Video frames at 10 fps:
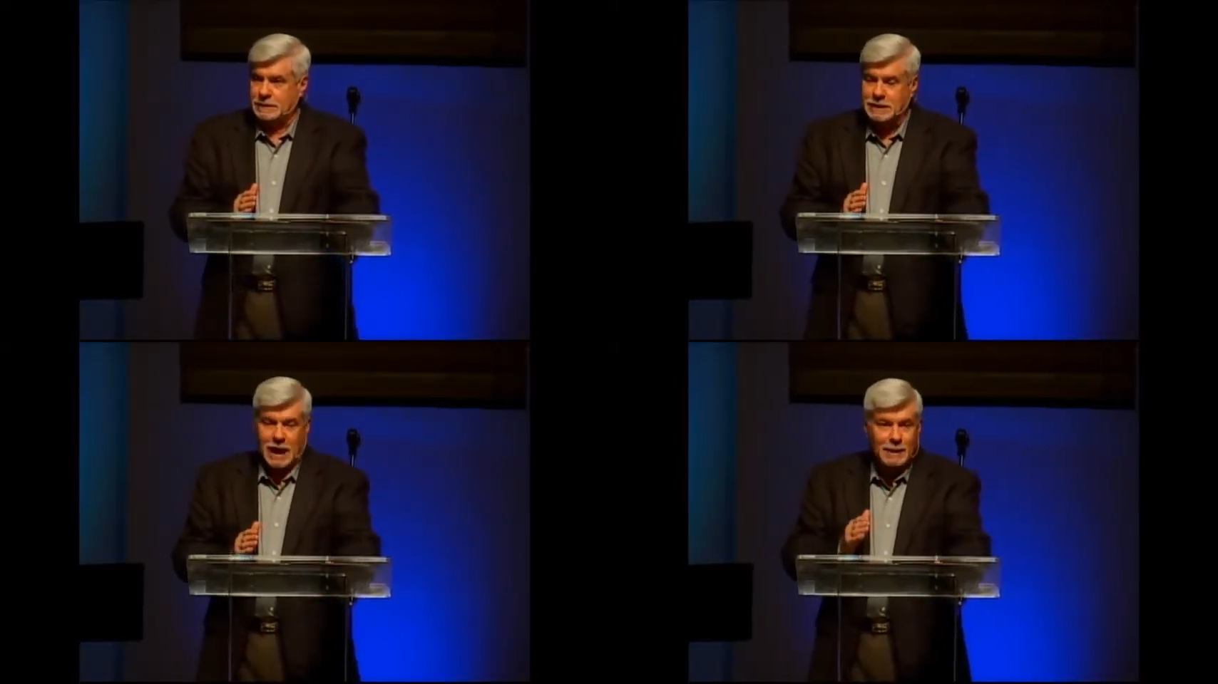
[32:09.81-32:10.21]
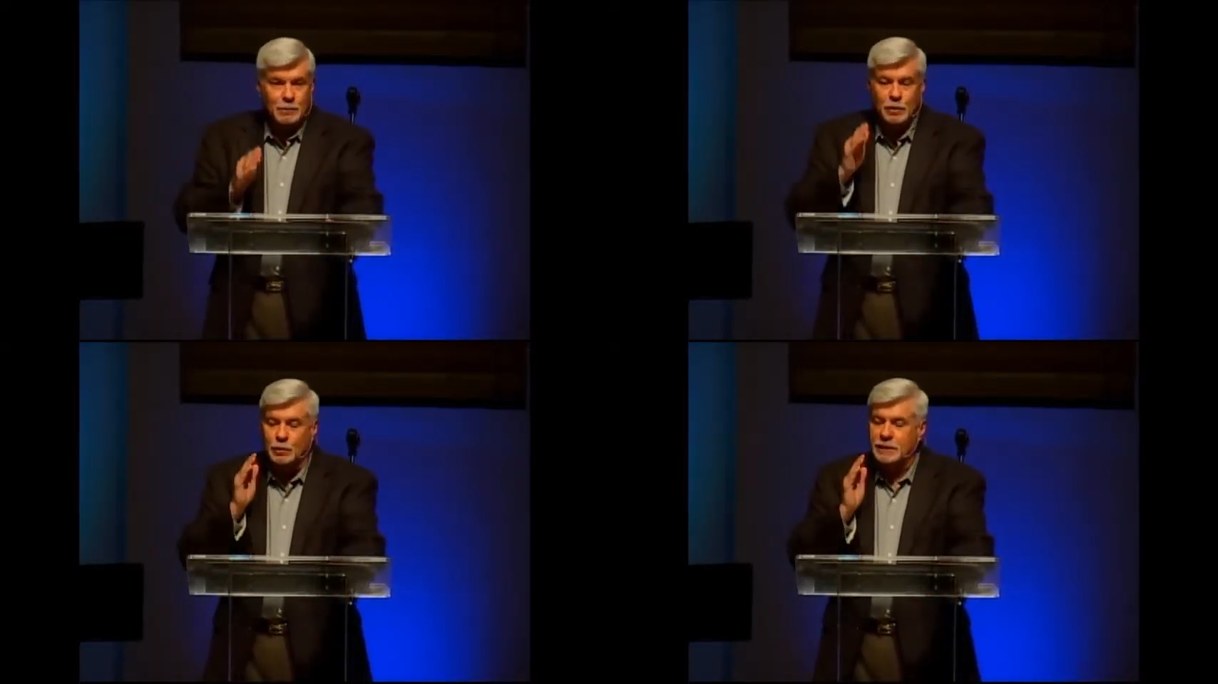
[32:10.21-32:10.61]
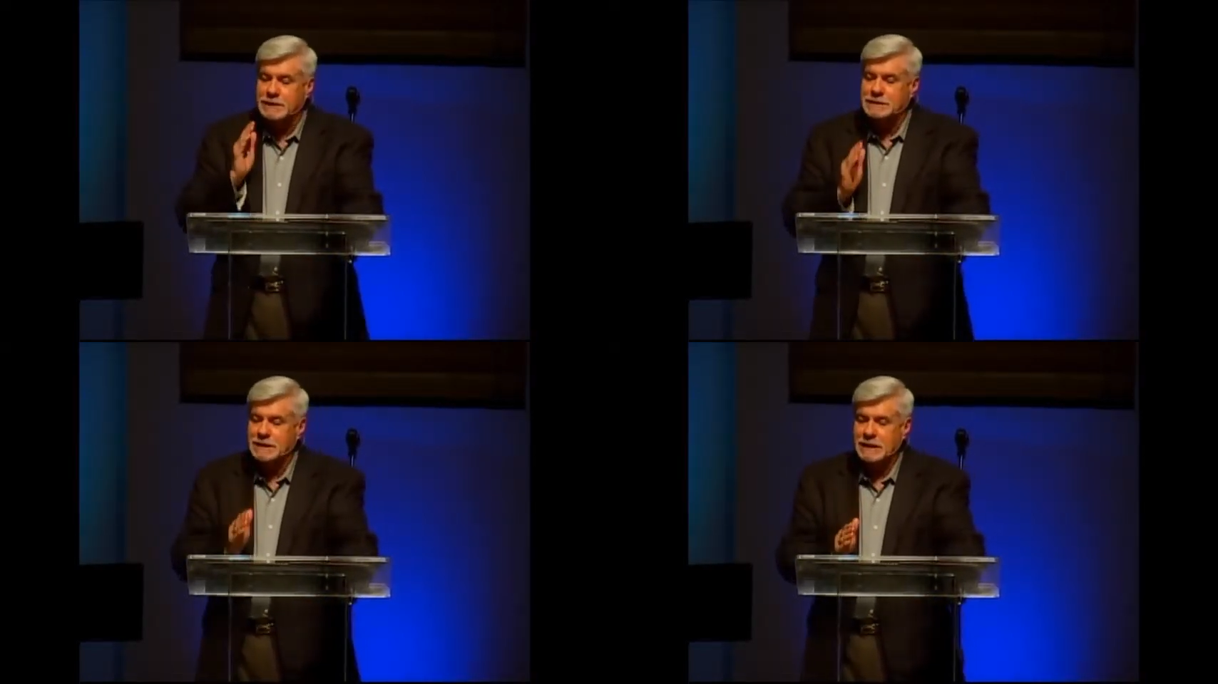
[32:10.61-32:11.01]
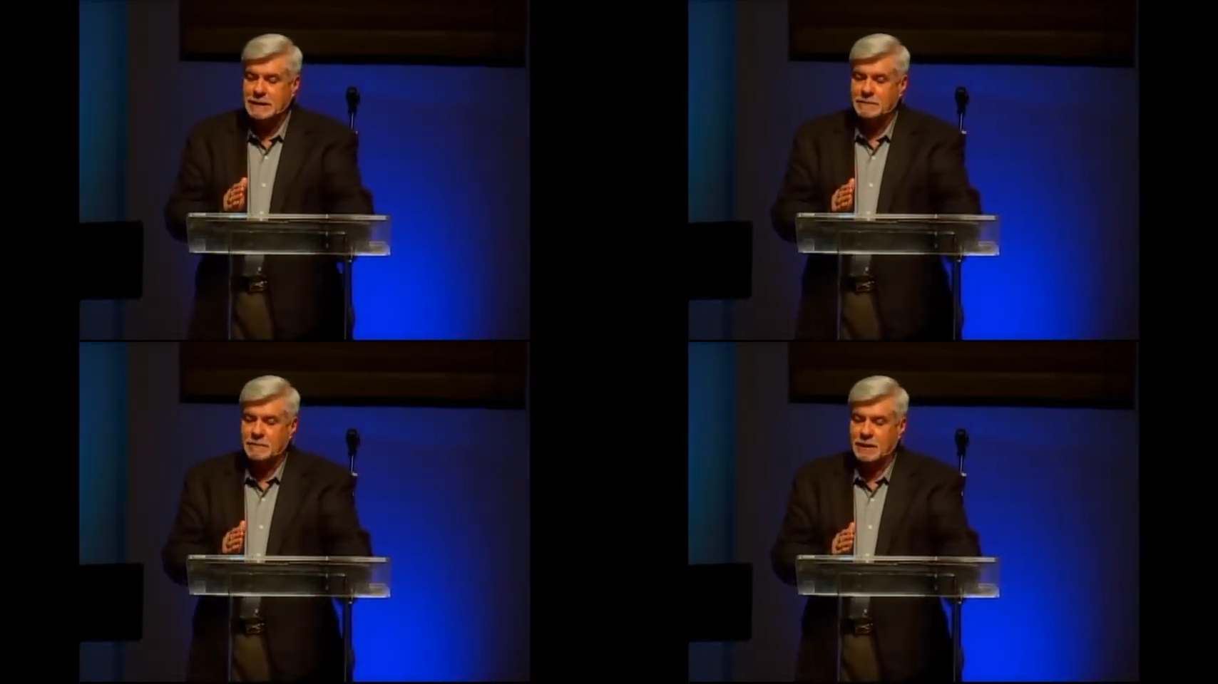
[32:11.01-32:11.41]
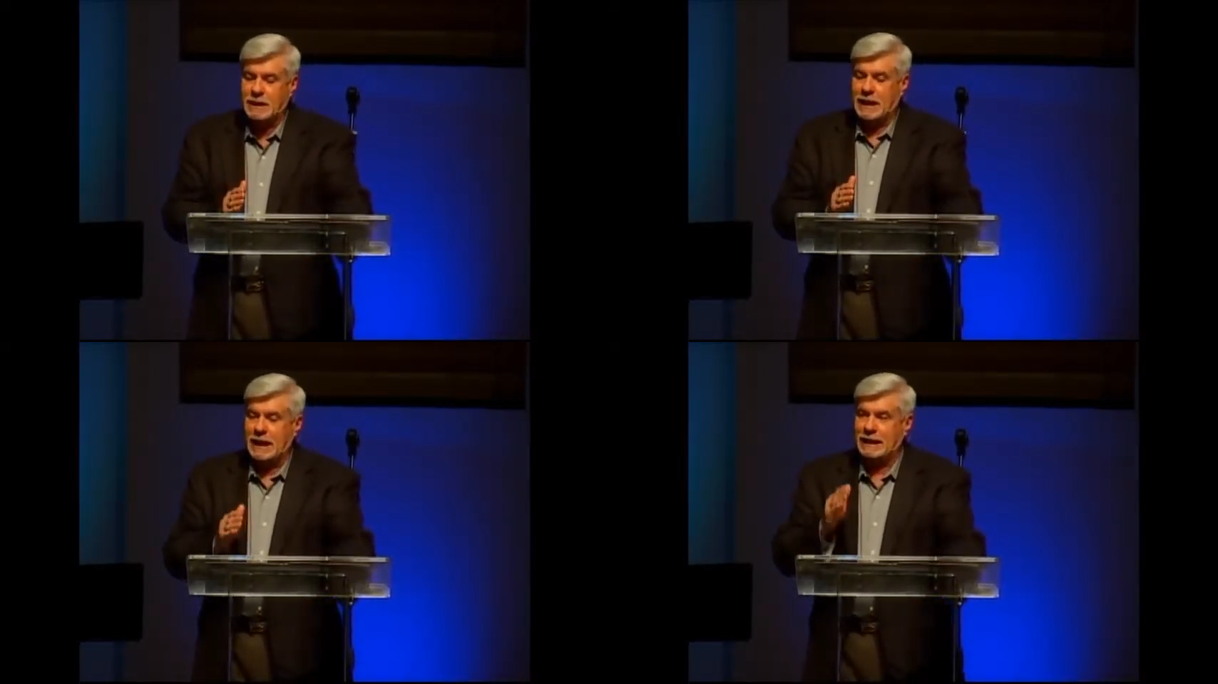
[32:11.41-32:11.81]
God will redeem
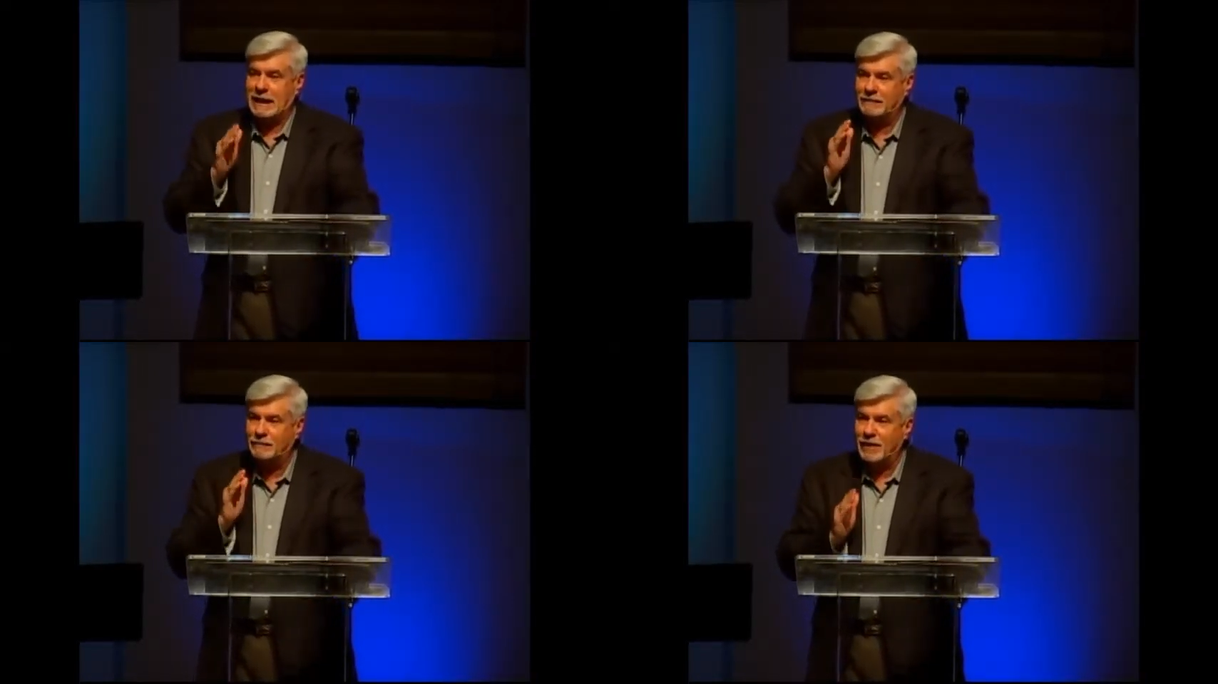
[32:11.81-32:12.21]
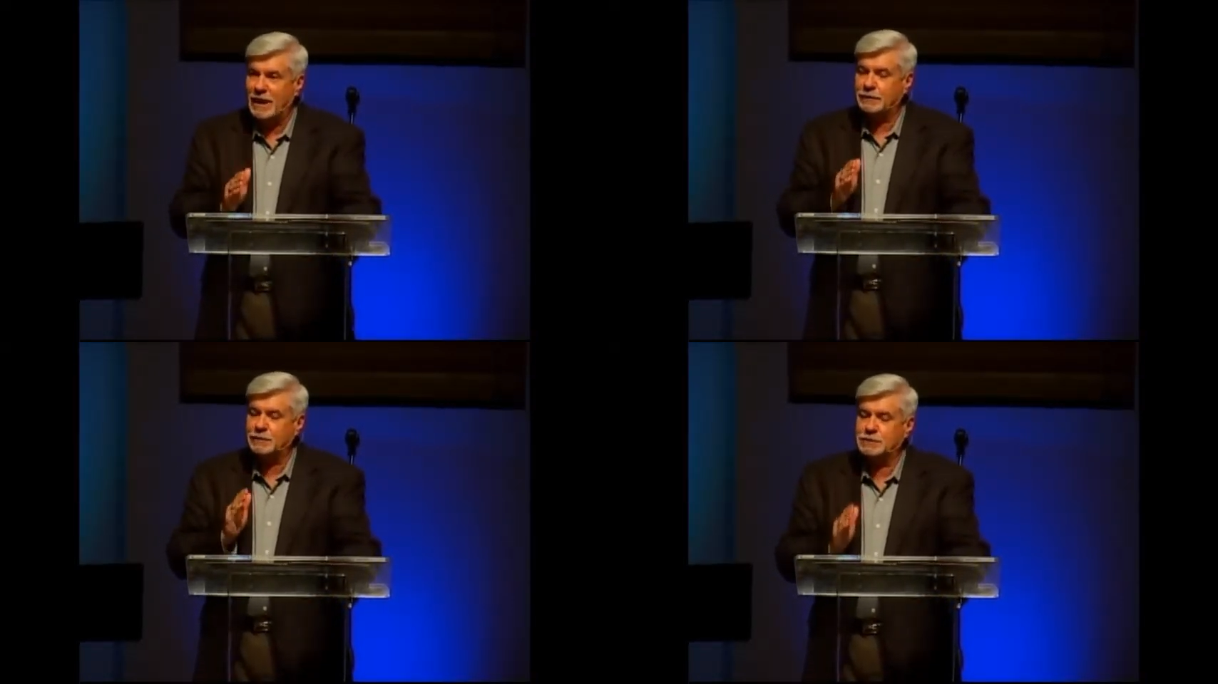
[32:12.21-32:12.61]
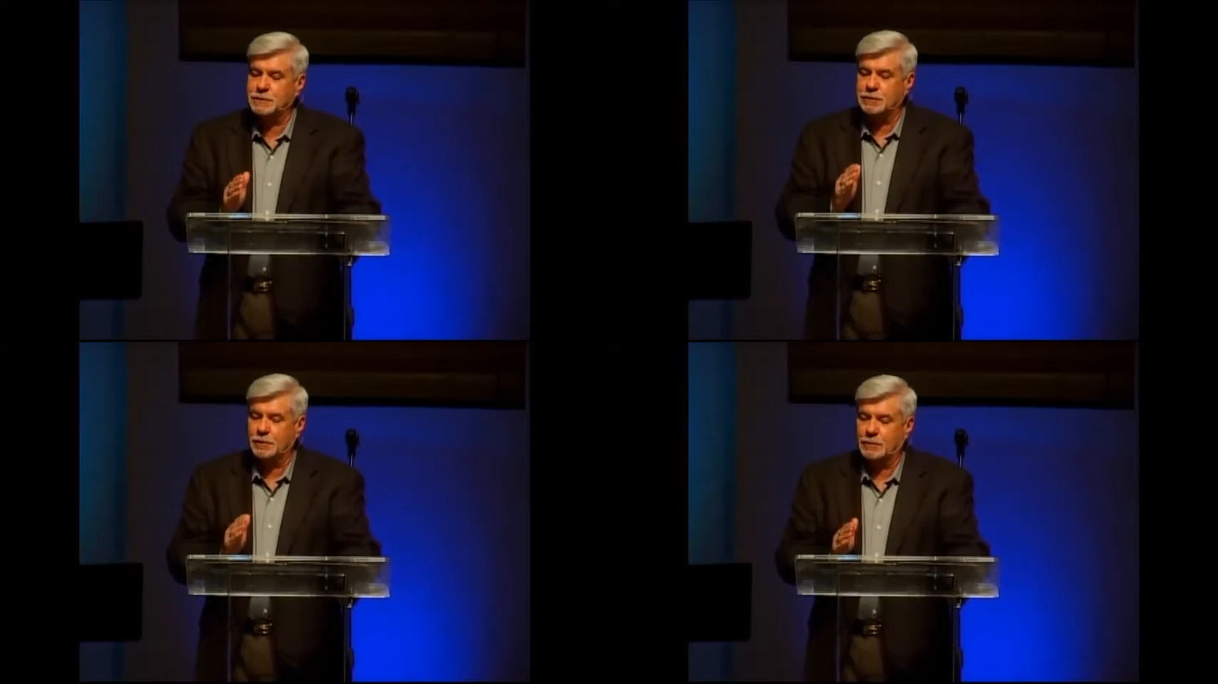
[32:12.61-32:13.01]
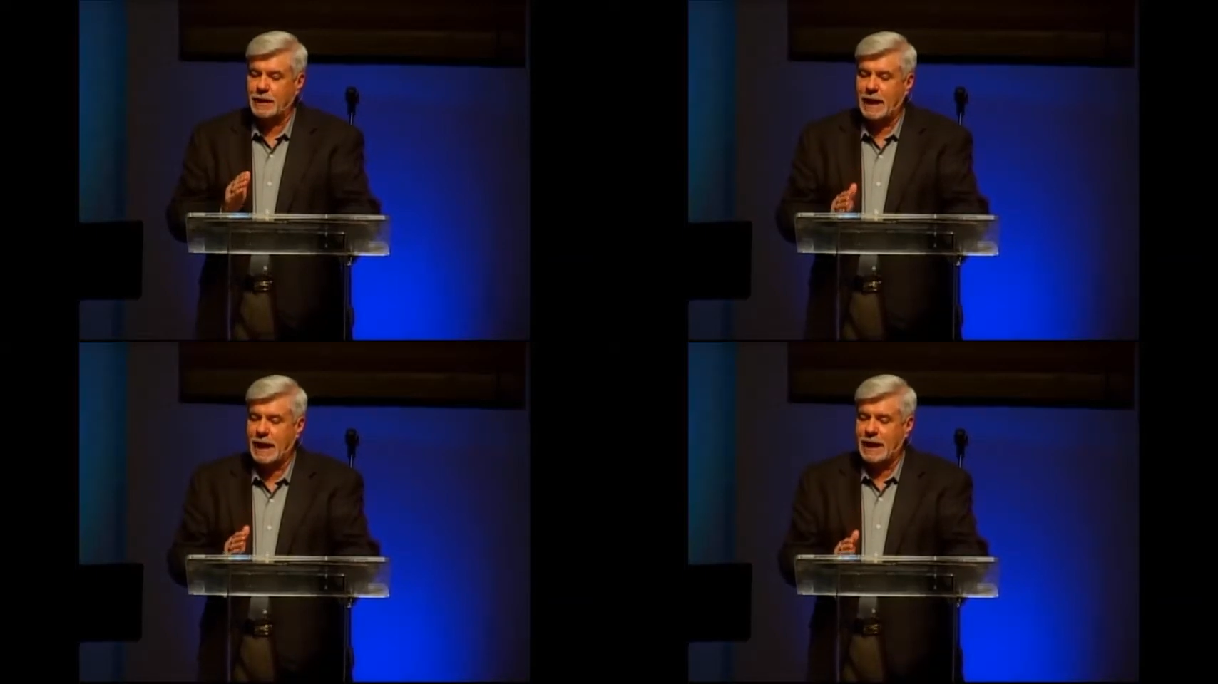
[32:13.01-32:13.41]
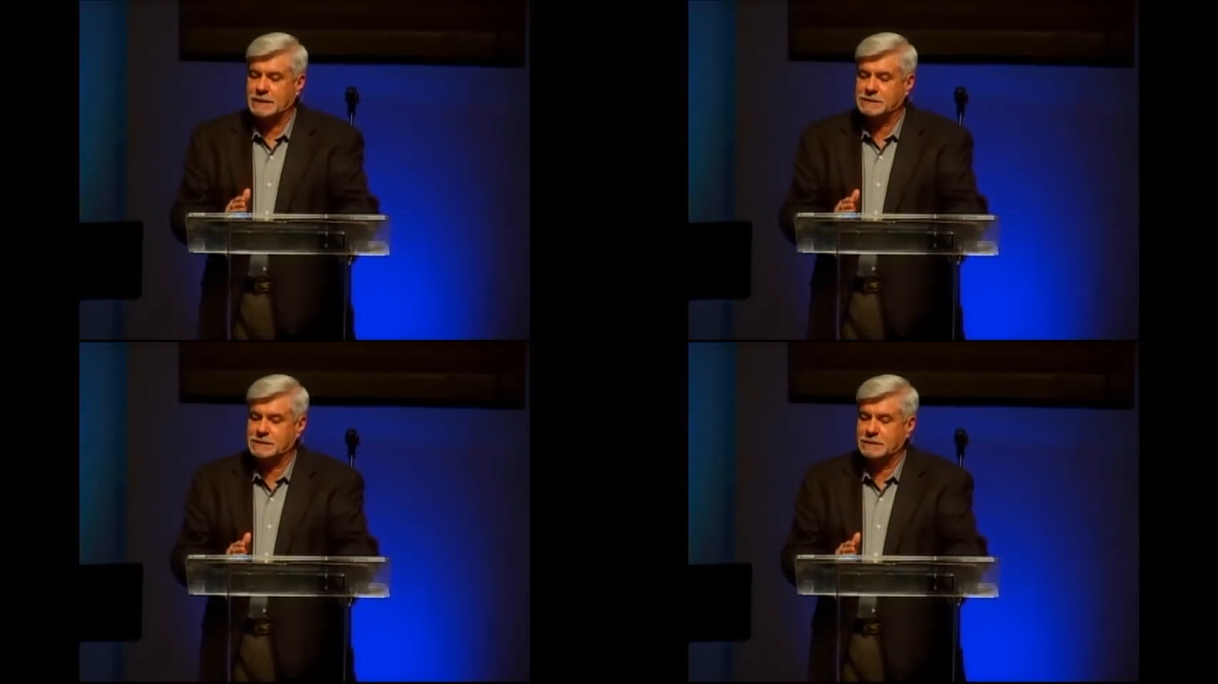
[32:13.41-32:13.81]
and add value to your
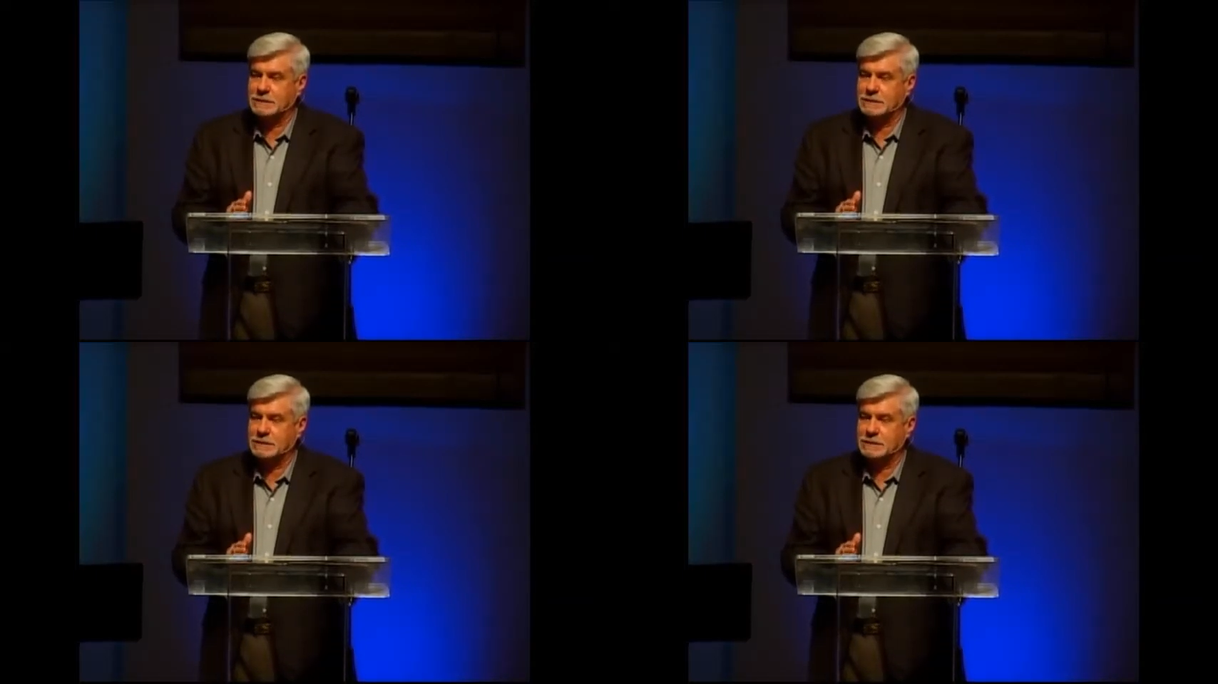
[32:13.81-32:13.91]
past.